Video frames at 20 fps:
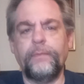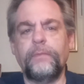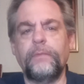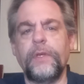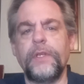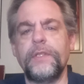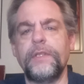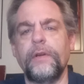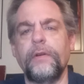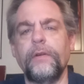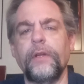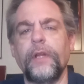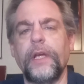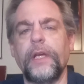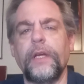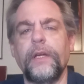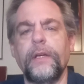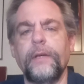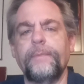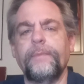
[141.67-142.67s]
considered like
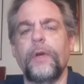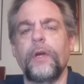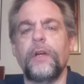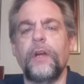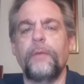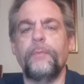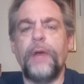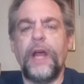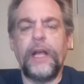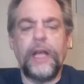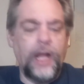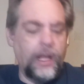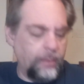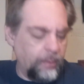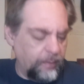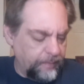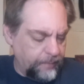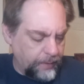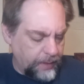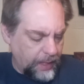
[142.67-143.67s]
a comeback
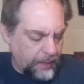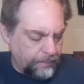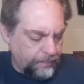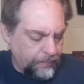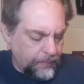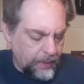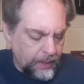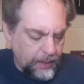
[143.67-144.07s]
album for them.